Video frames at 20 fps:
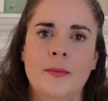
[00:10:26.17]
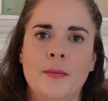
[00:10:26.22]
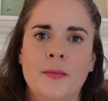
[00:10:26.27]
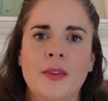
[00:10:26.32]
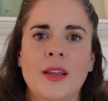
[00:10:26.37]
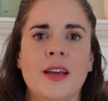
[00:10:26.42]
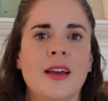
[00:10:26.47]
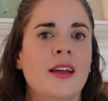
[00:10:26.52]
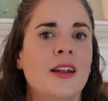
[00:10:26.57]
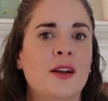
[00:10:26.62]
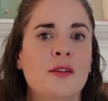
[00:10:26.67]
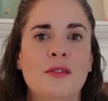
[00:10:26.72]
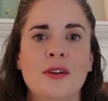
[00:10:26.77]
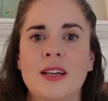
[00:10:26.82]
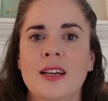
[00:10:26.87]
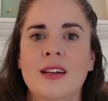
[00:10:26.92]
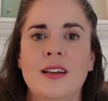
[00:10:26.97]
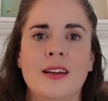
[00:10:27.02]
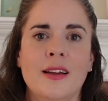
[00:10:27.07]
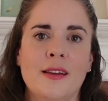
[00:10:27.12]
Yeah, and I
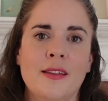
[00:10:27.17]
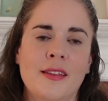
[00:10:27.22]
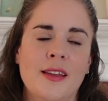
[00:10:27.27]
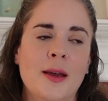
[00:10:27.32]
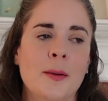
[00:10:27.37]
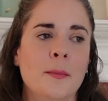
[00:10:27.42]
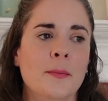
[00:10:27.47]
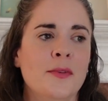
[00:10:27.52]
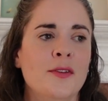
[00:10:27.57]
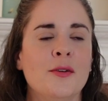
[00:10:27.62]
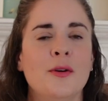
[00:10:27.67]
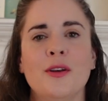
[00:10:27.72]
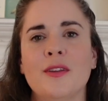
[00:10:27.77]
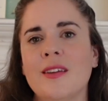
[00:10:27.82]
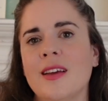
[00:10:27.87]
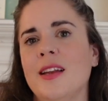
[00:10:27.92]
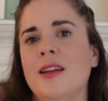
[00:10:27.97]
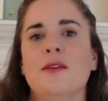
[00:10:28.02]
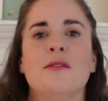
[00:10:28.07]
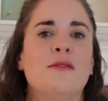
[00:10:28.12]
really like them. So I was
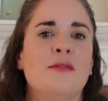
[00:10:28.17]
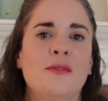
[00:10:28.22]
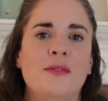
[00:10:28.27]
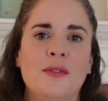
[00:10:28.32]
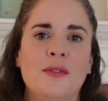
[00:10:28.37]
kind of